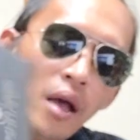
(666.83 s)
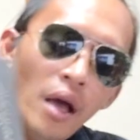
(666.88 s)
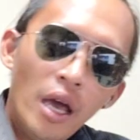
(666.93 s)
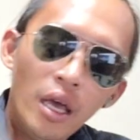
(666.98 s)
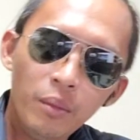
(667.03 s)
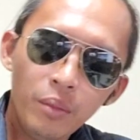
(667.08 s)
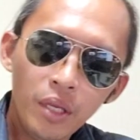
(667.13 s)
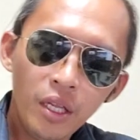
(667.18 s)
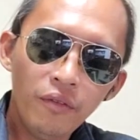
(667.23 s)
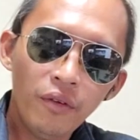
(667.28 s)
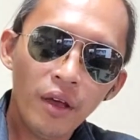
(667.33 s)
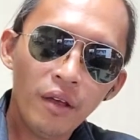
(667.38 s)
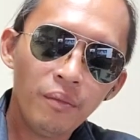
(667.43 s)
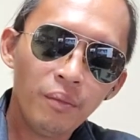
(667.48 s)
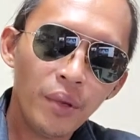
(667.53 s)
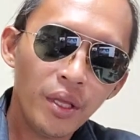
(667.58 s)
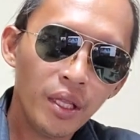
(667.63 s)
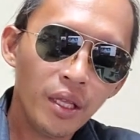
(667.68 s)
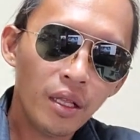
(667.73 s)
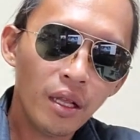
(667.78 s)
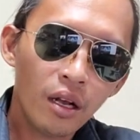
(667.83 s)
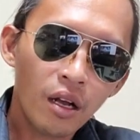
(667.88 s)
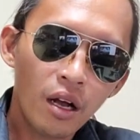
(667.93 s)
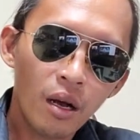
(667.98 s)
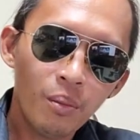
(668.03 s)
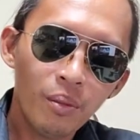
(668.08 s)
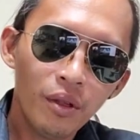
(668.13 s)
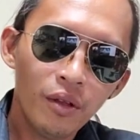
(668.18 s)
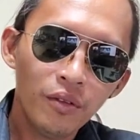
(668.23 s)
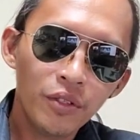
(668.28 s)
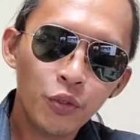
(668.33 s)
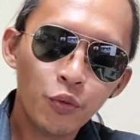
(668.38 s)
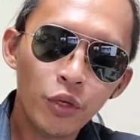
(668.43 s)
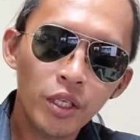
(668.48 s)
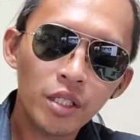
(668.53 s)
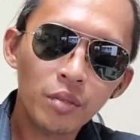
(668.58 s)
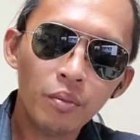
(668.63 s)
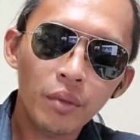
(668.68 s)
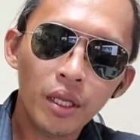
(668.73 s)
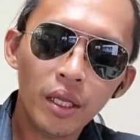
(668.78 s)
I believe I bidded a couple of
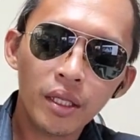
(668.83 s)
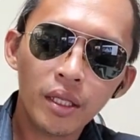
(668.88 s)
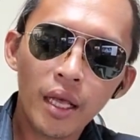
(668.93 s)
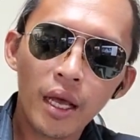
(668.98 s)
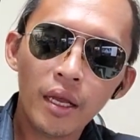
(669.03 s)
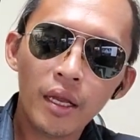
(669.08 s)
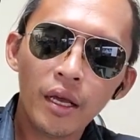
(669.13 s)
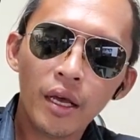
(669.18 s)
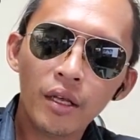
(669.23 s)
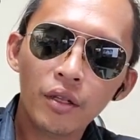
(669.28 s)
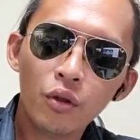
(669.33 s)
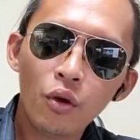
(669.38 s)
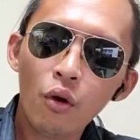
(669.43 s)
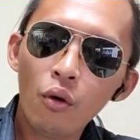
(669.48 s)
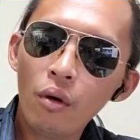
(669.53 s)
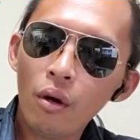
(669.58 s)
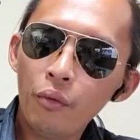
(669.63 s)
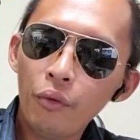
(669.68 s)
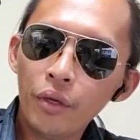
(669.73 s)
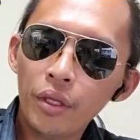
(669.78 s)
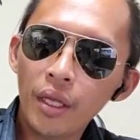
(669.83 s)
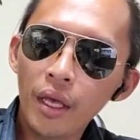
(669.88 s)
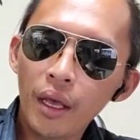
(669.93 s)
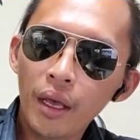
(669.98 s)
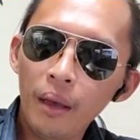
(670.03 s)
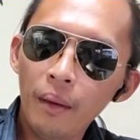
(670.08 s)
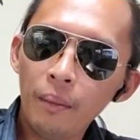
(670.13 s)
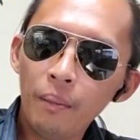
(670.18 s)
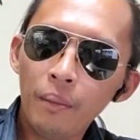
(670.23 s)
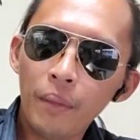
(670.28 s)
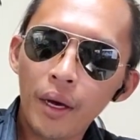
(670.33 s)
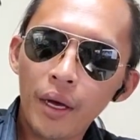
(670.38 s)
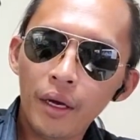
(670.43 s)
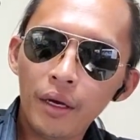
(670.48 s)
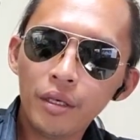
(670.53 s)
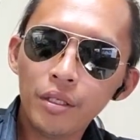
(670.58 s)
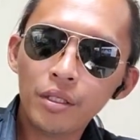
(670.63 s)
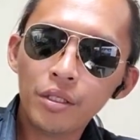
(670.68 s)
Swiss military HANOWA with the Empire,